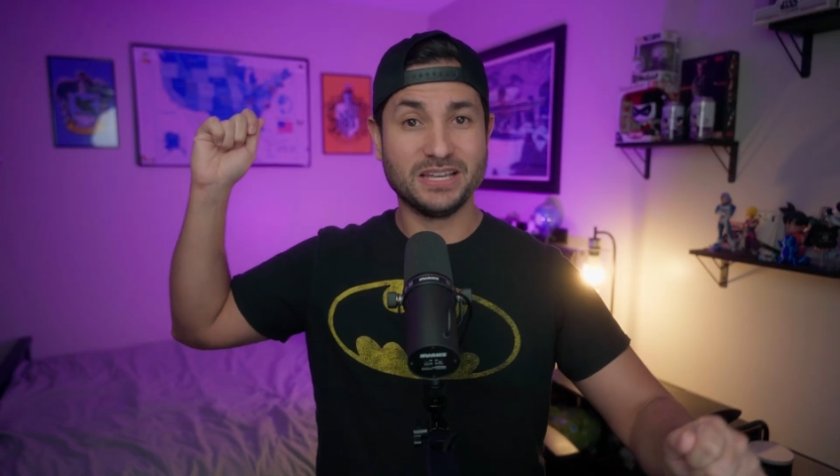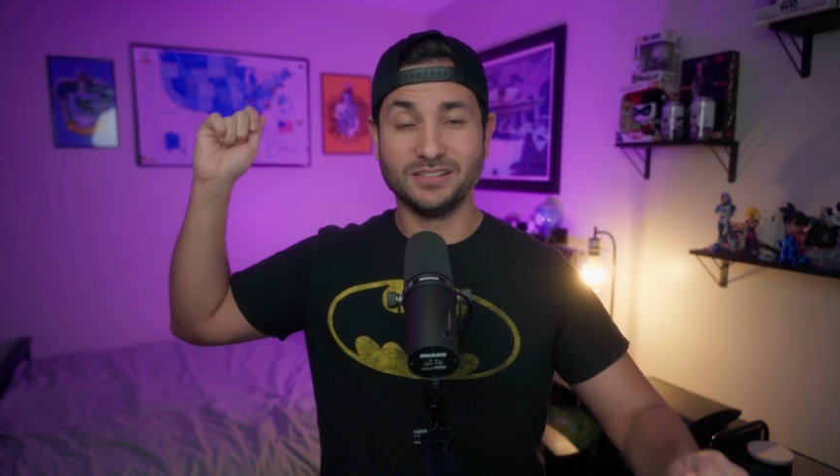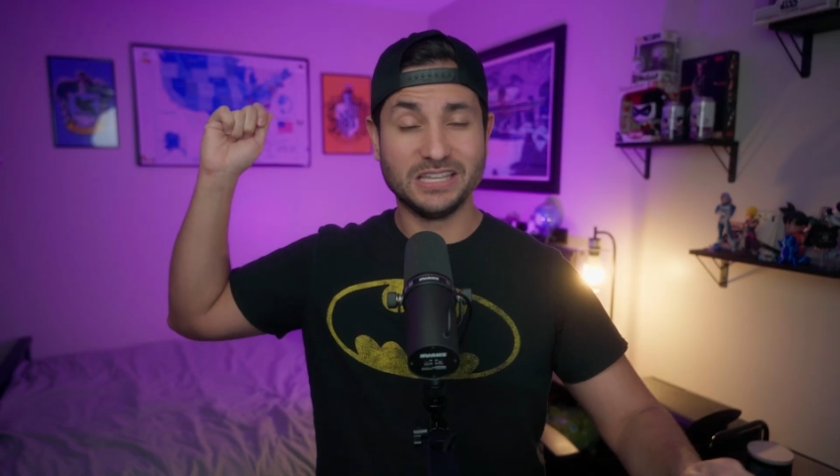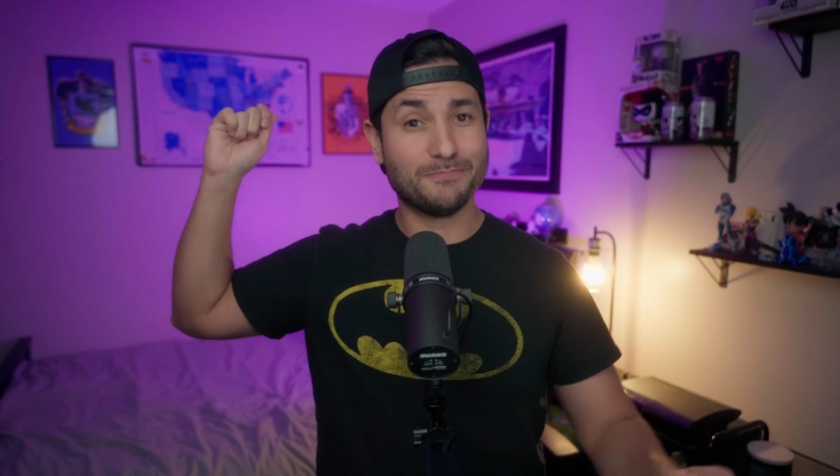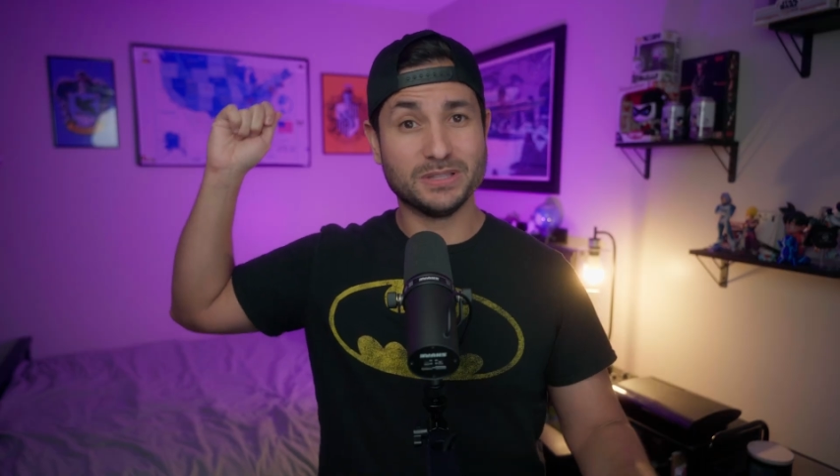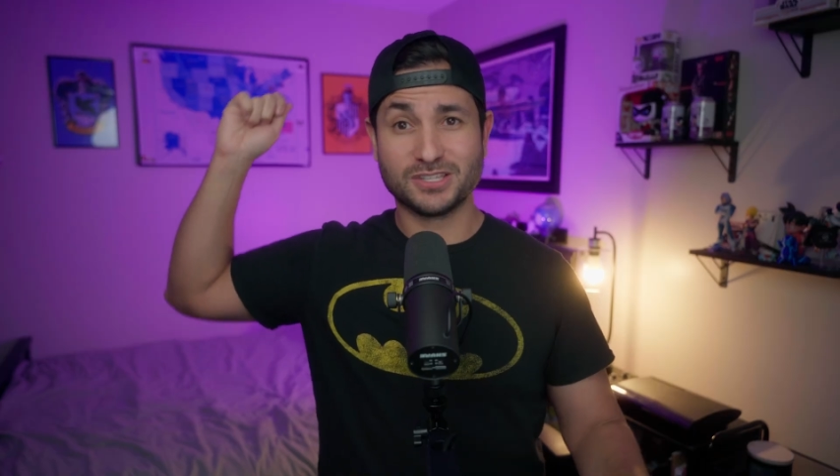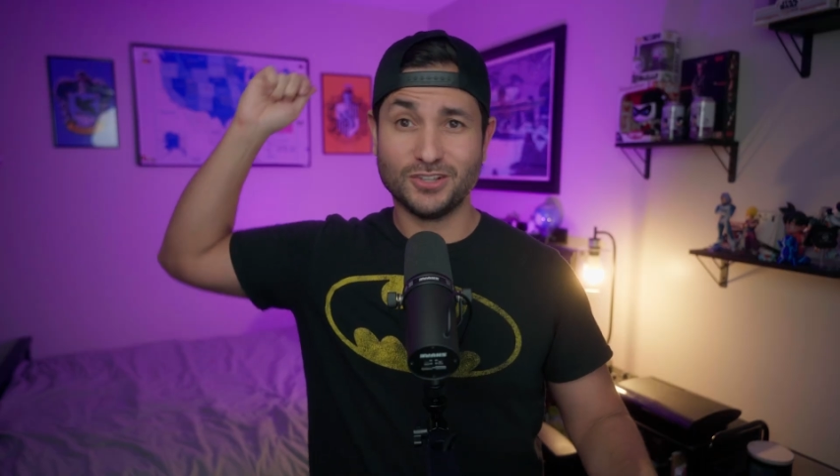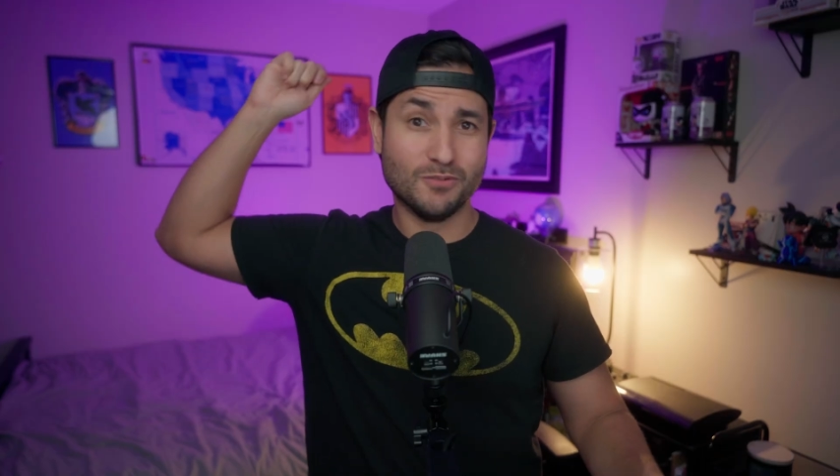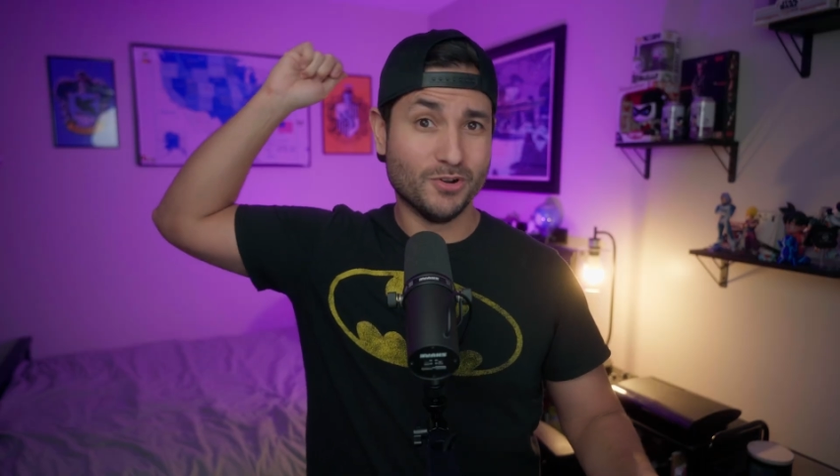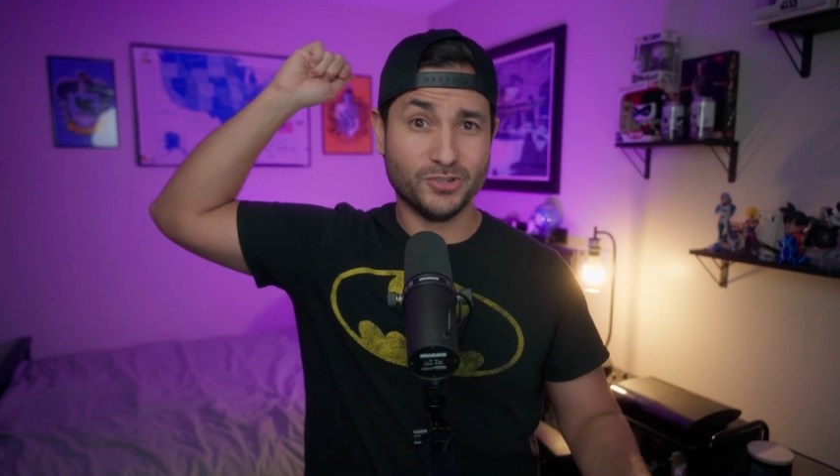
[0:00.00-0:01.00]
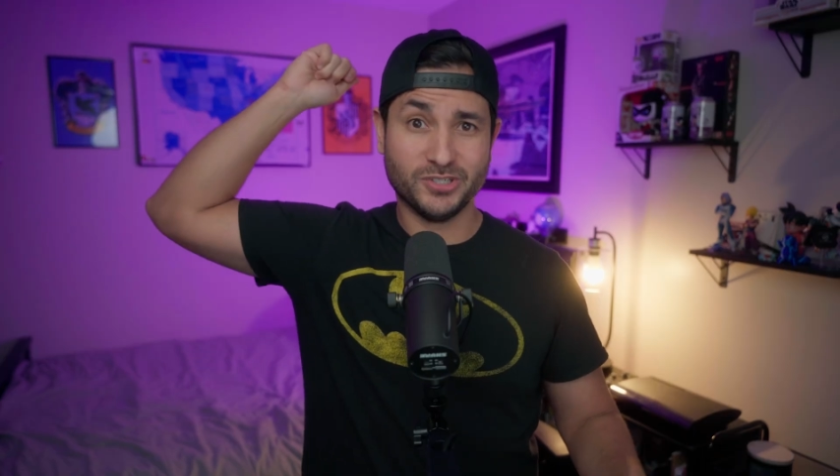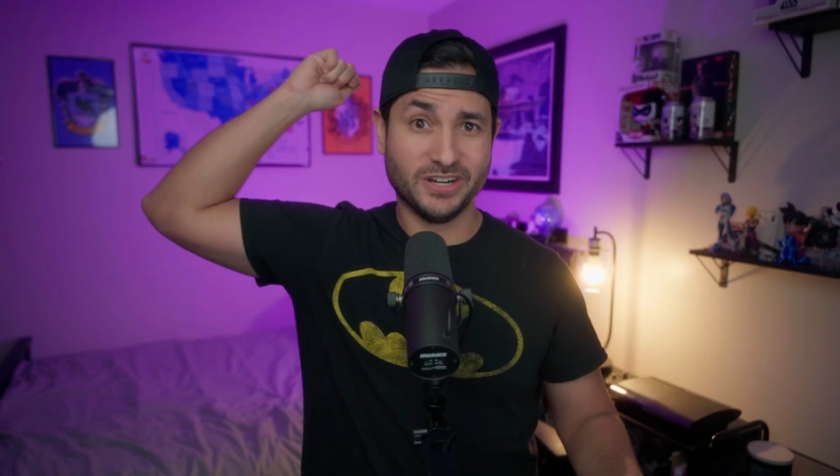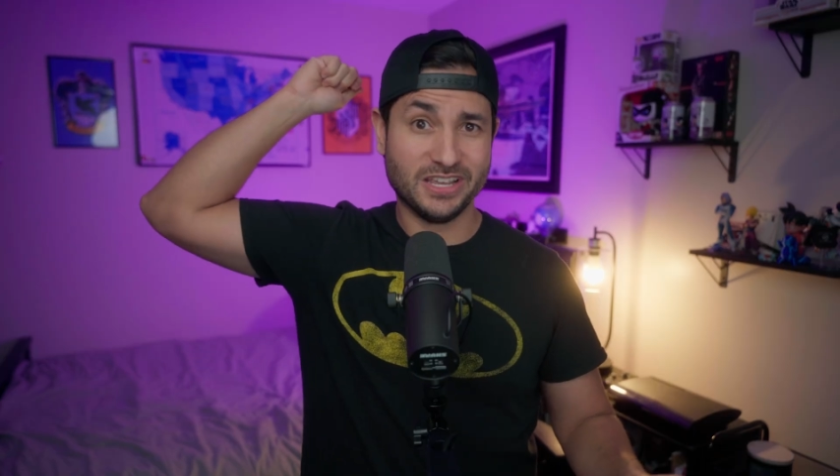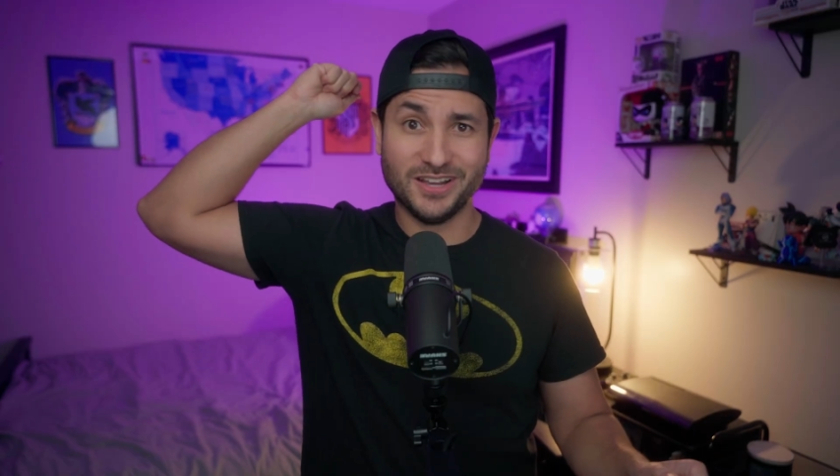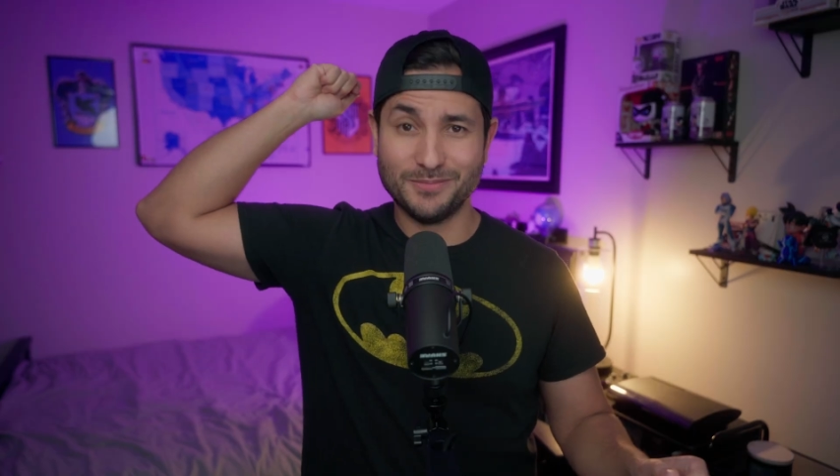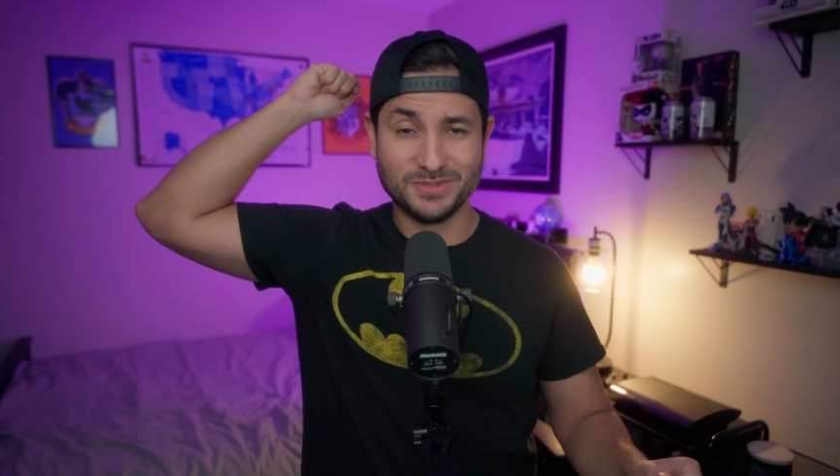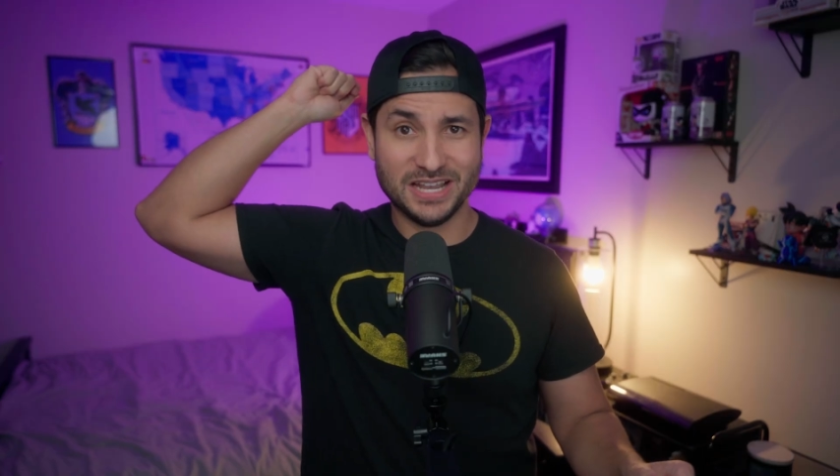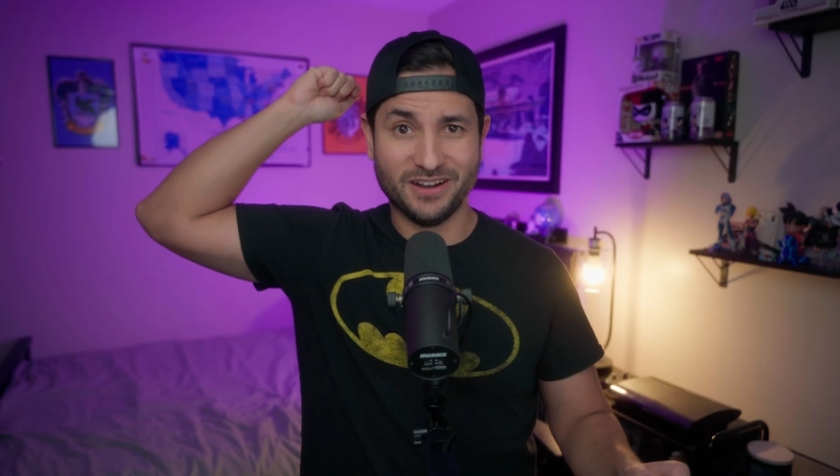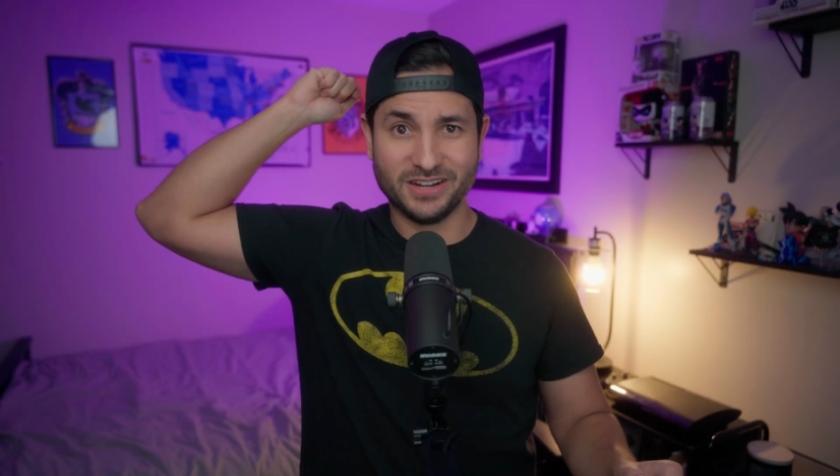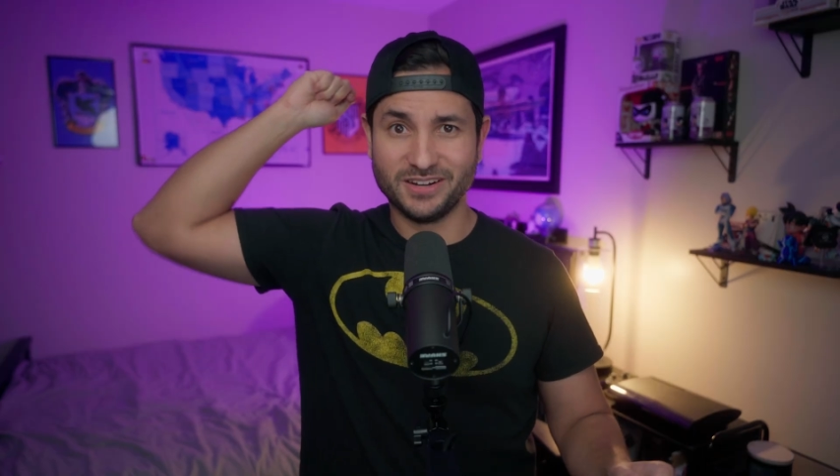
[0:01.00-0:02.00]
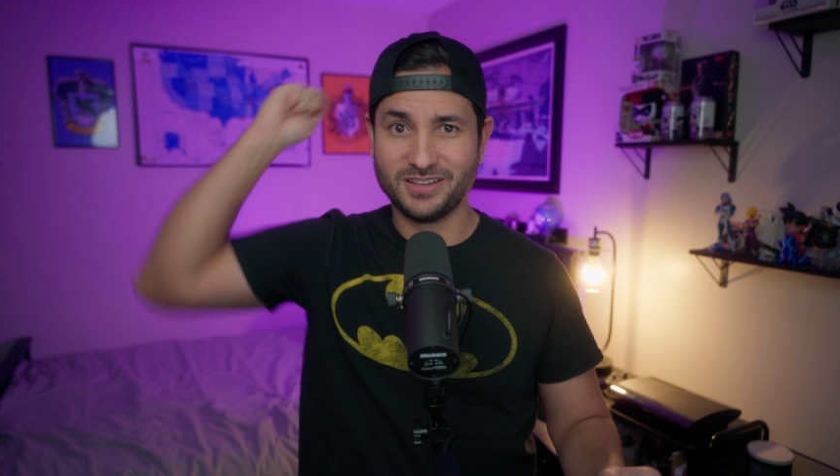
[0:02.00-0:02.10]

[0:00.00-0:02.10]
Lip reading: leap in slow motion and he comes down and